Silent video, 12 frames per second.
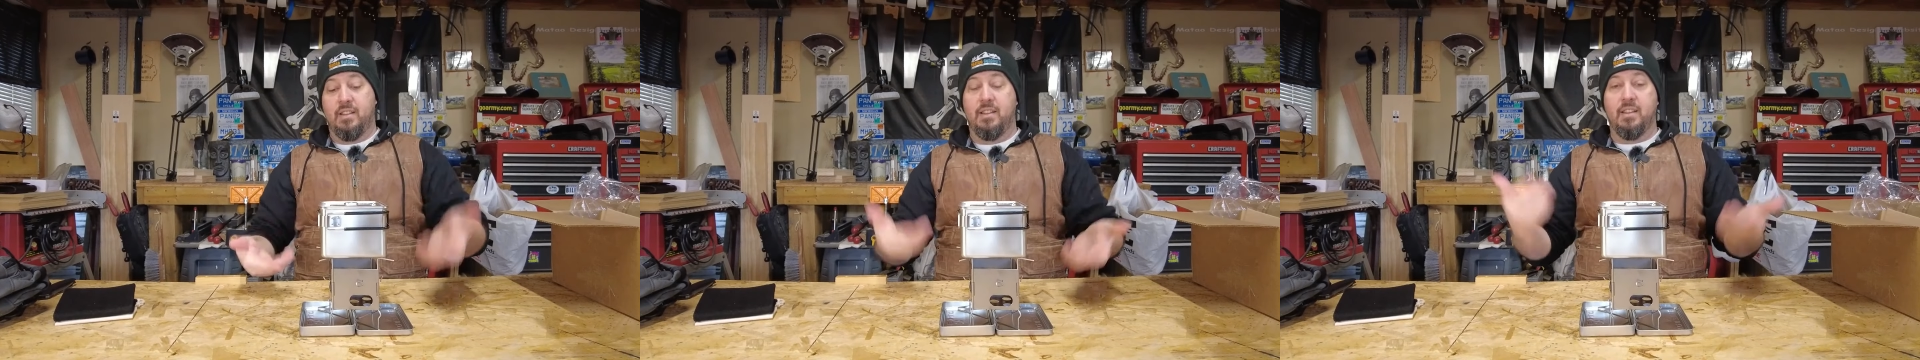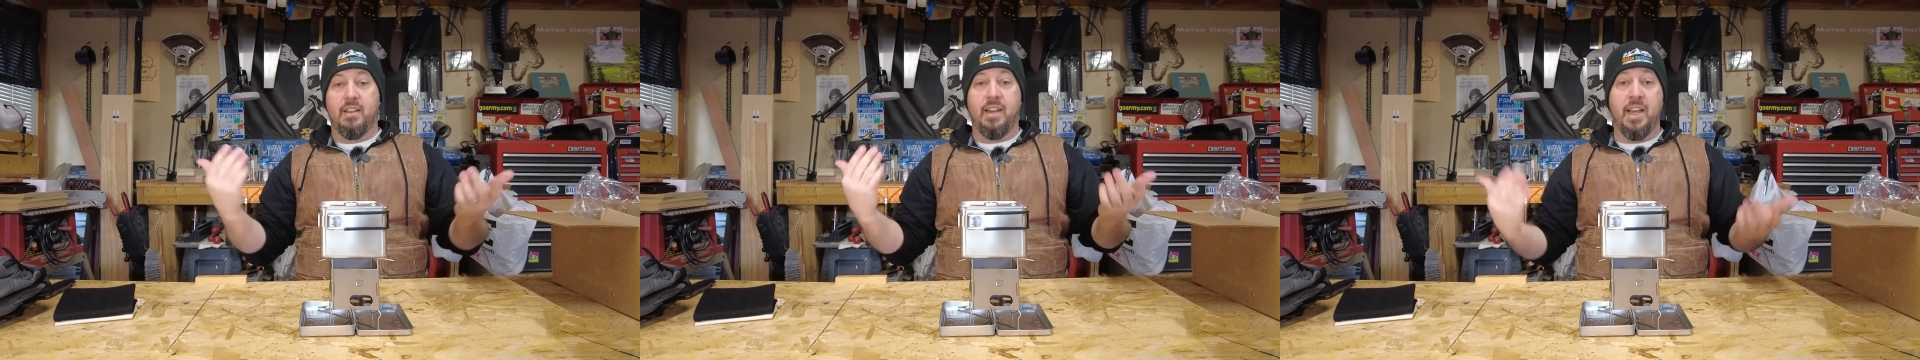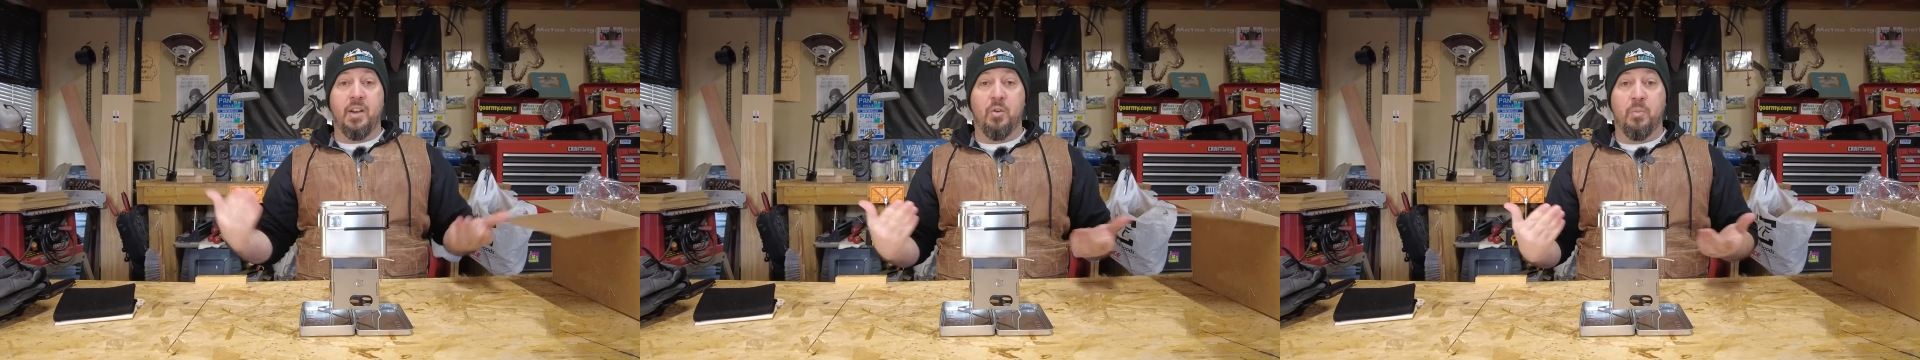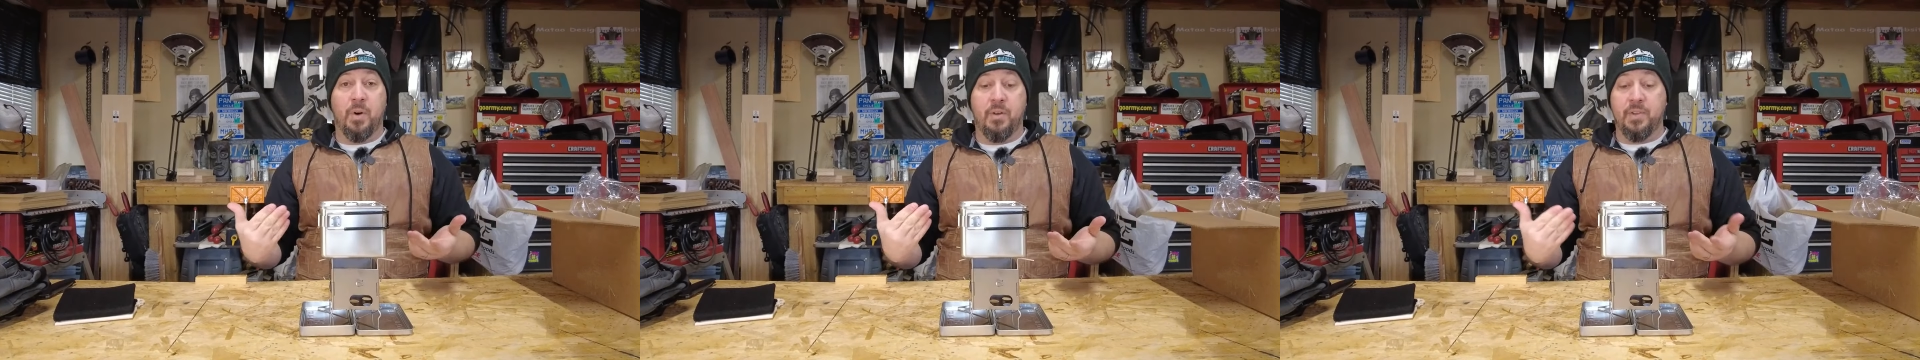the Nano
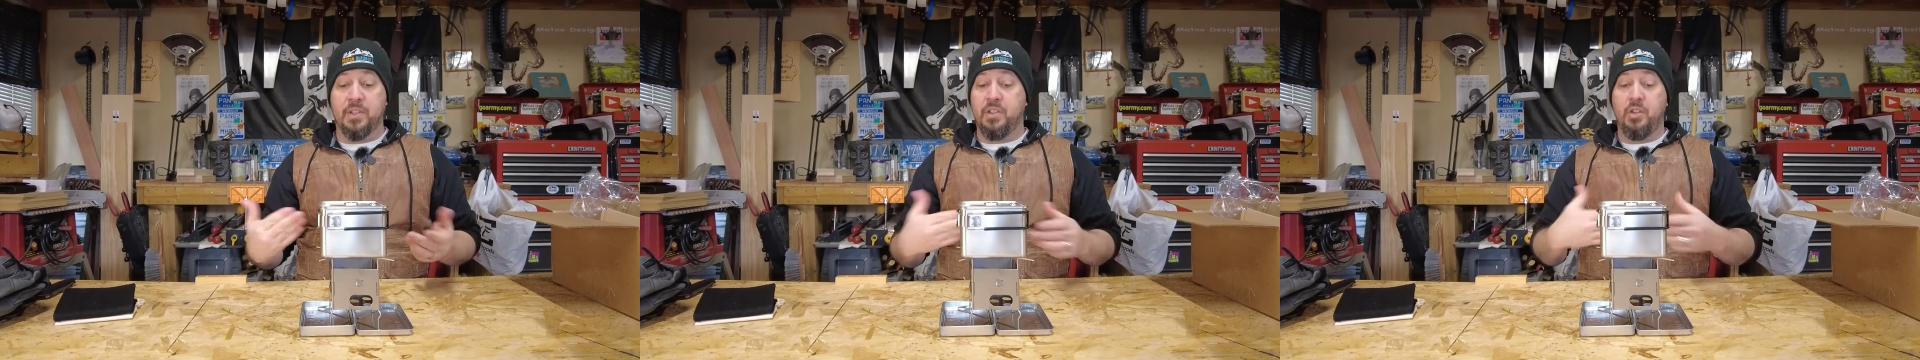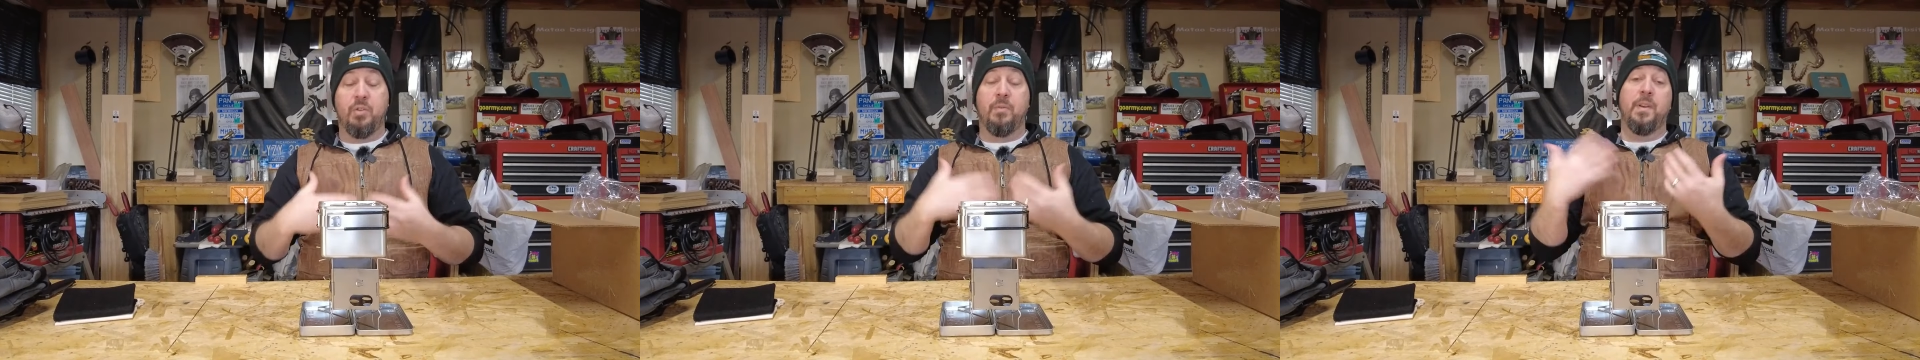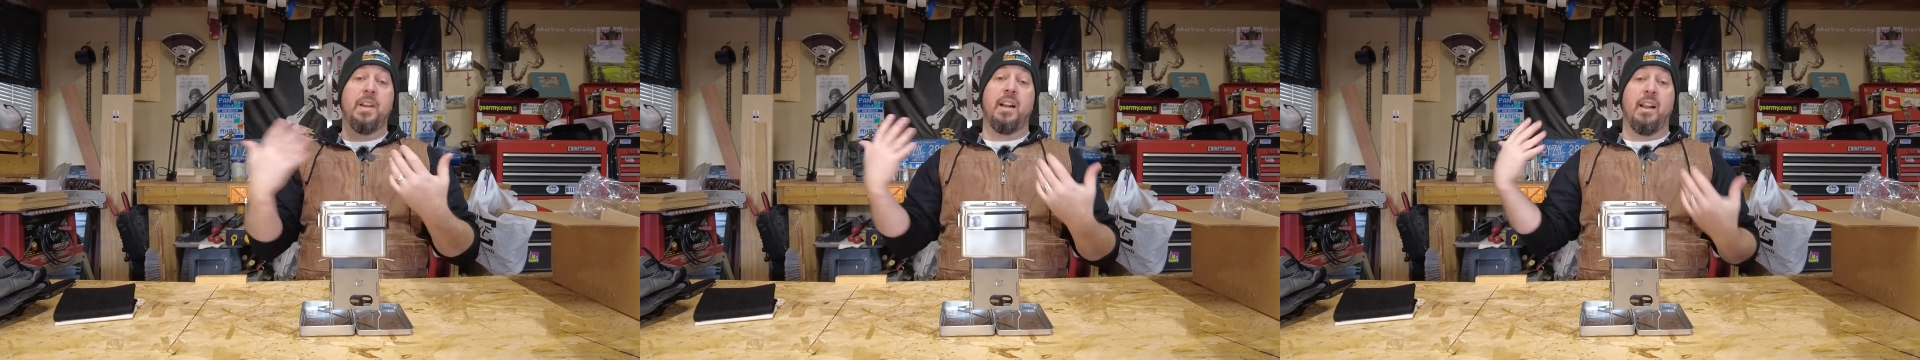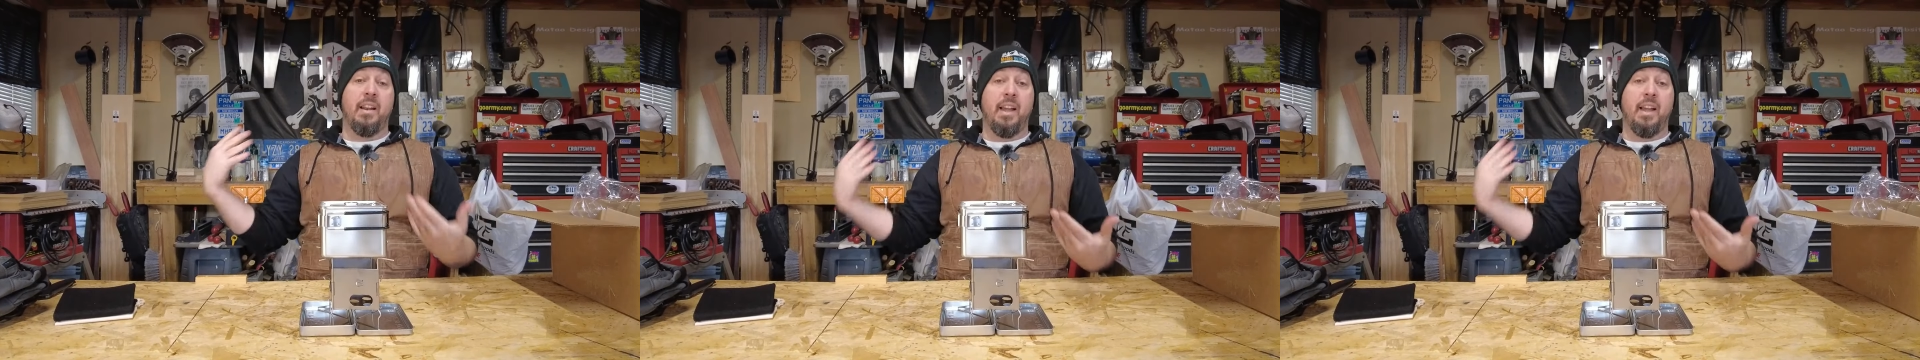perfectly. You can fit it on